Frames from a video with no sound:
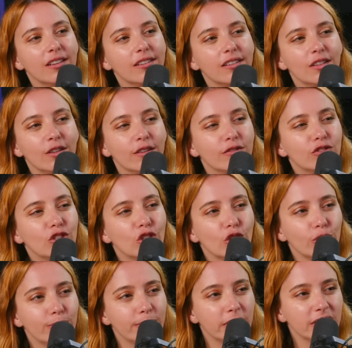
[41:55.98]
You have food.
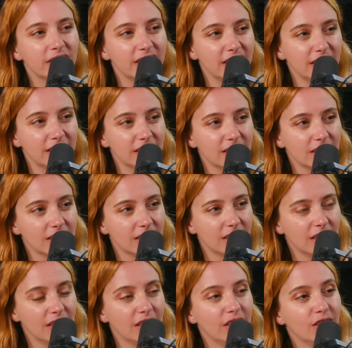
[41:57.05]
Two pussies.
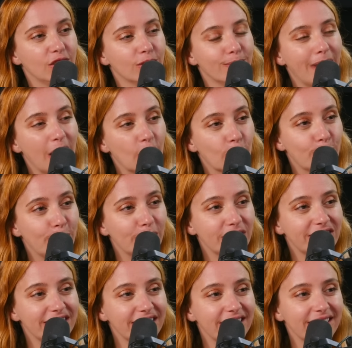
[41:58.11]
Imagine your mouth
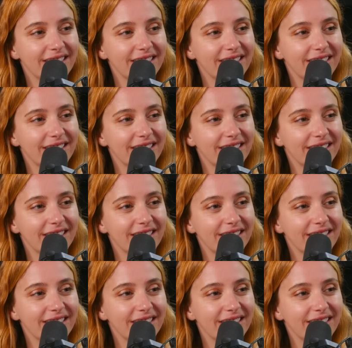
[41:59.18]
pussy,